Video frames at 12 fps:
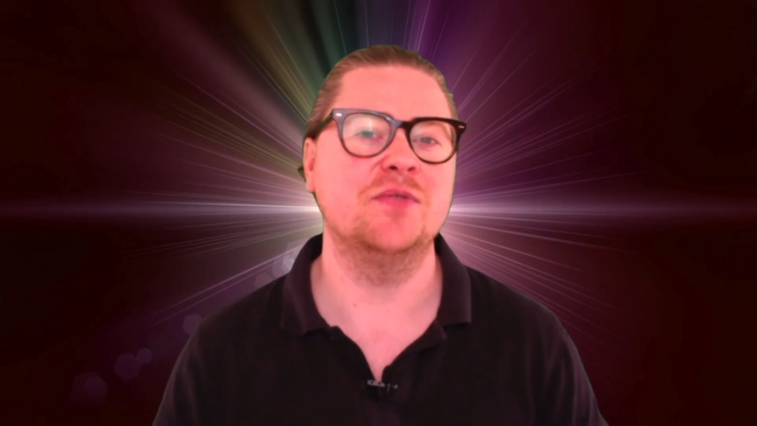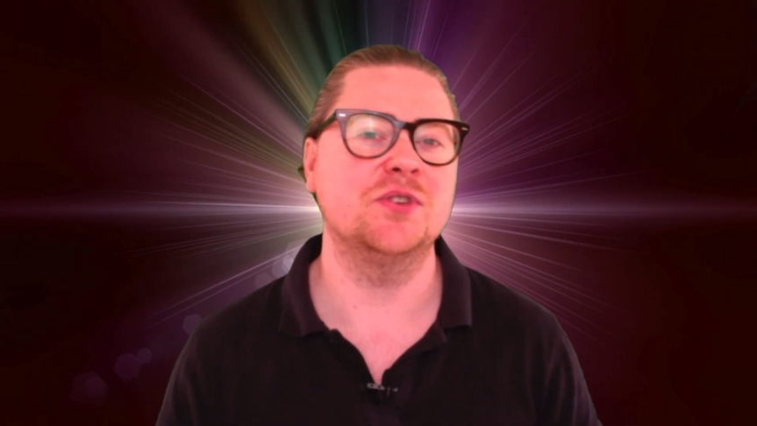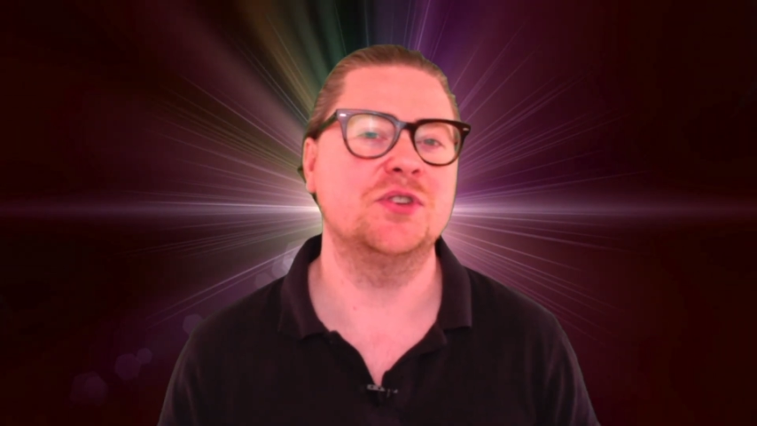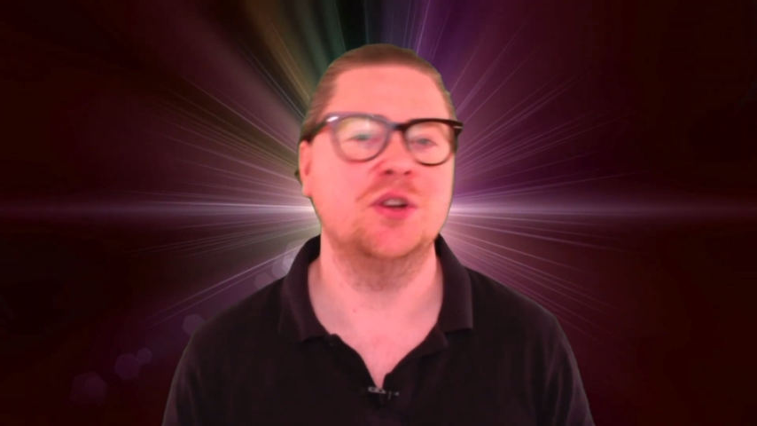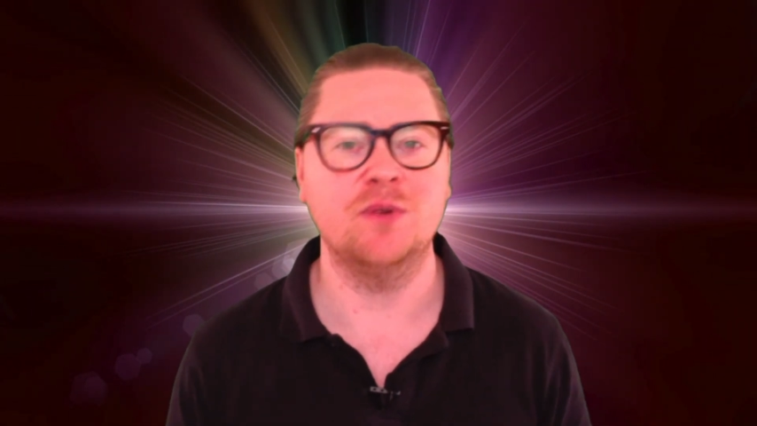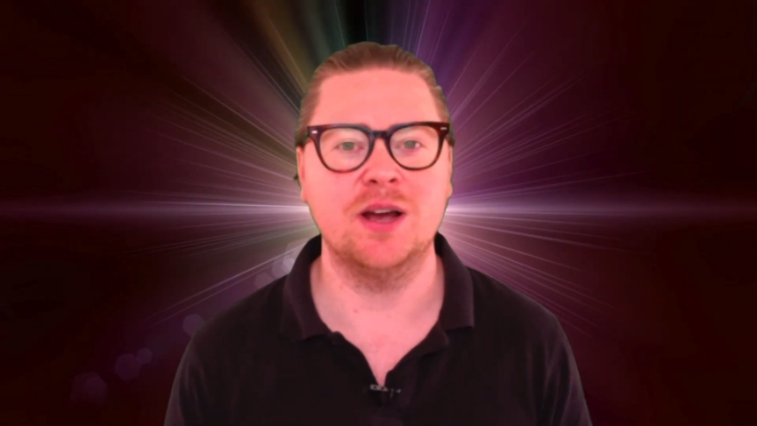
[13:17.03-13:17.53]
on
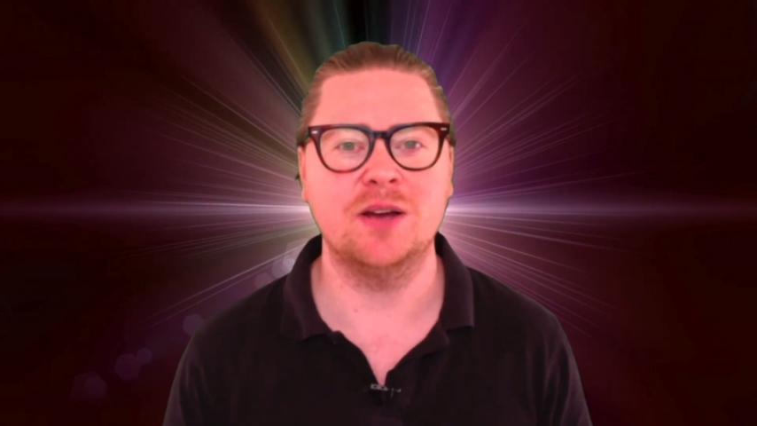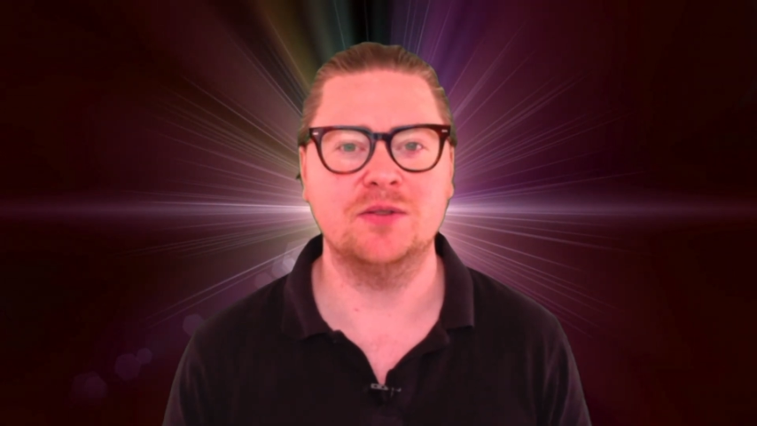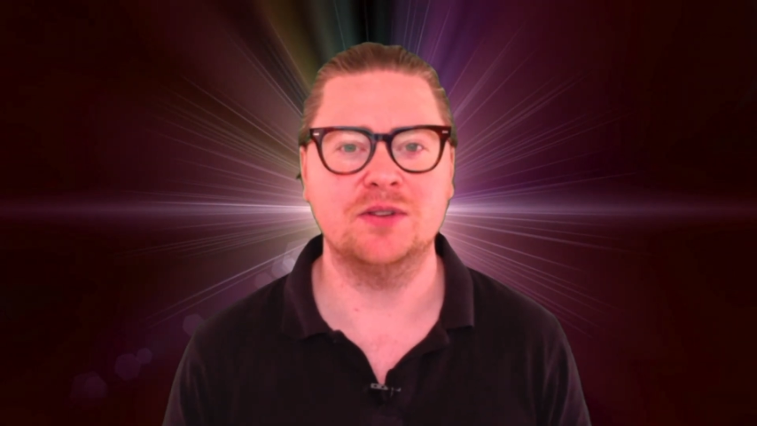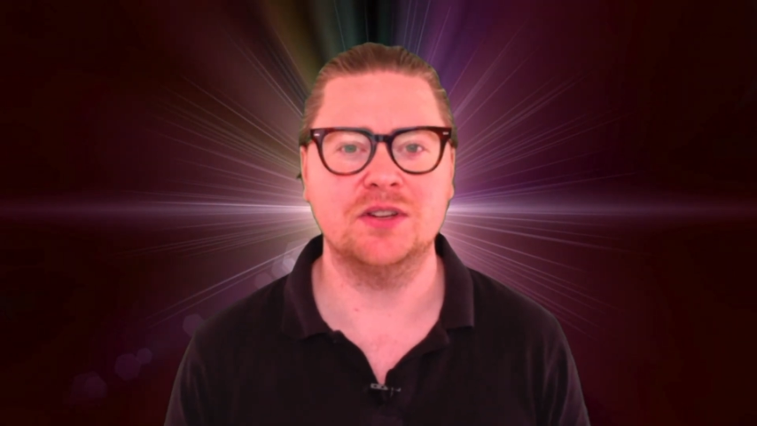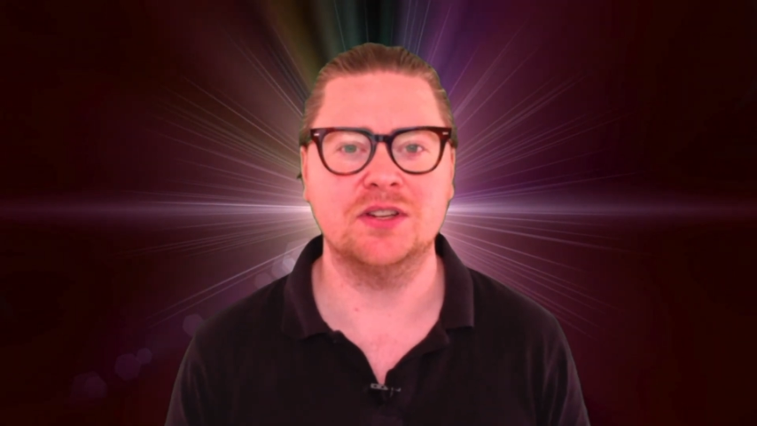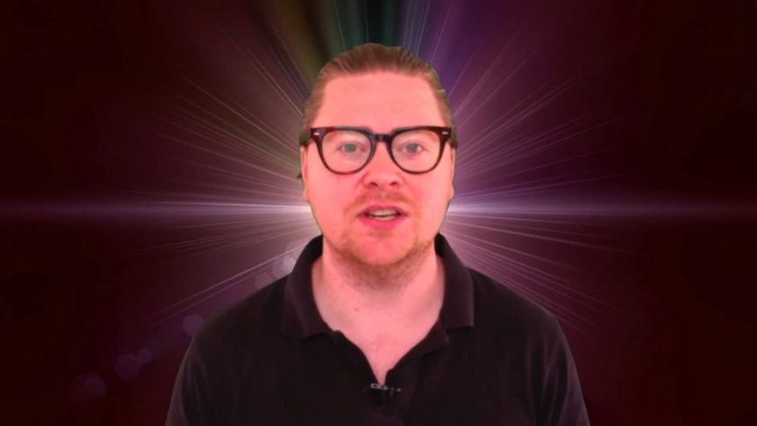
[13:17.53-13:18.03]
2
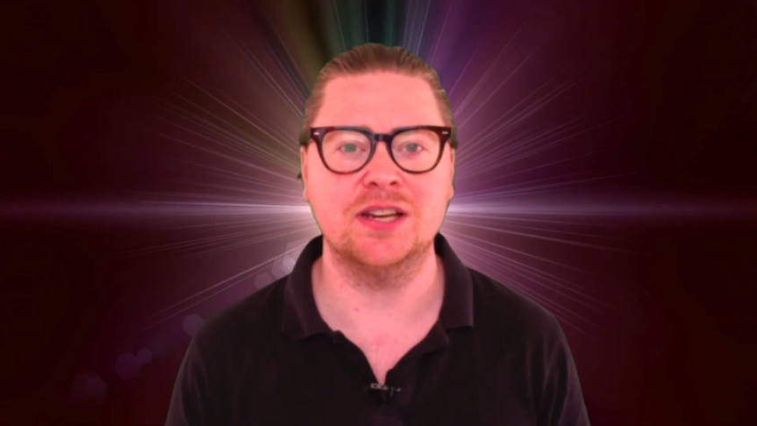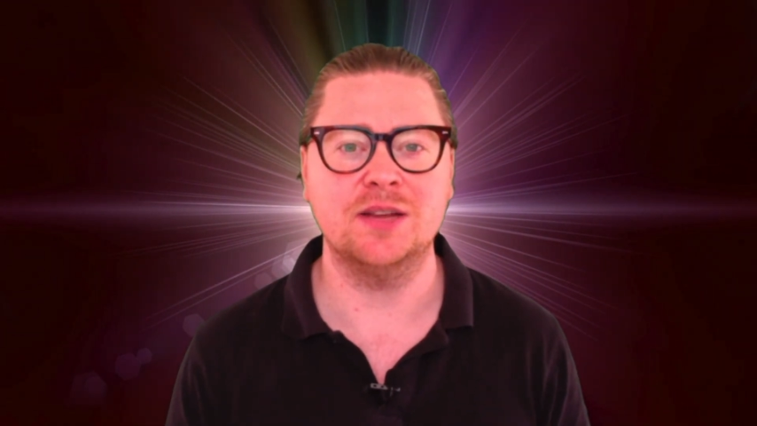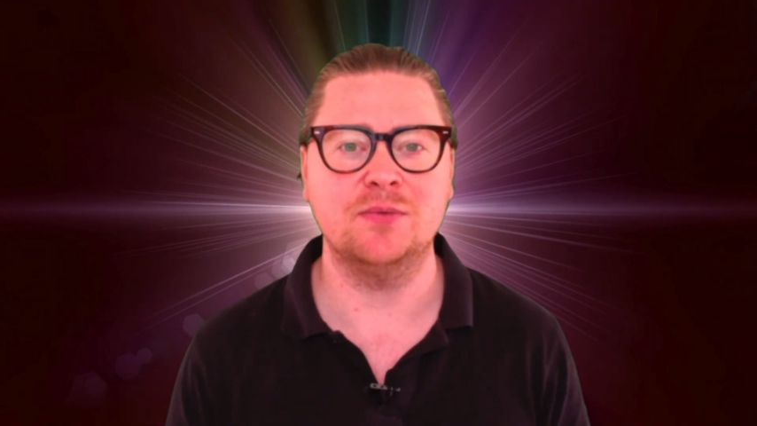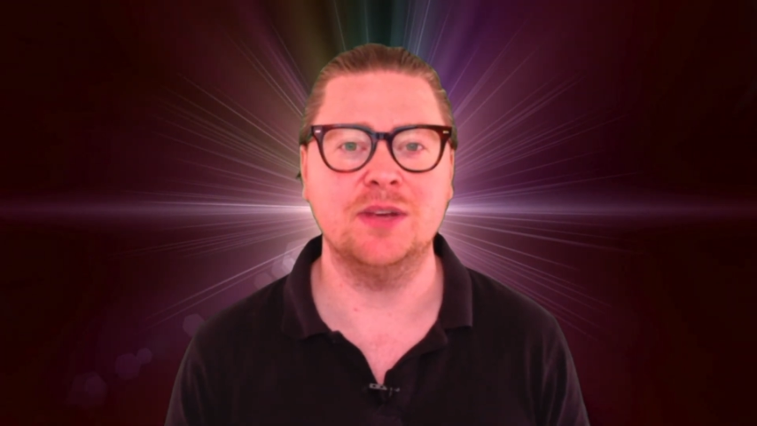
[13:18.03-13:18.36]
hours of sleep,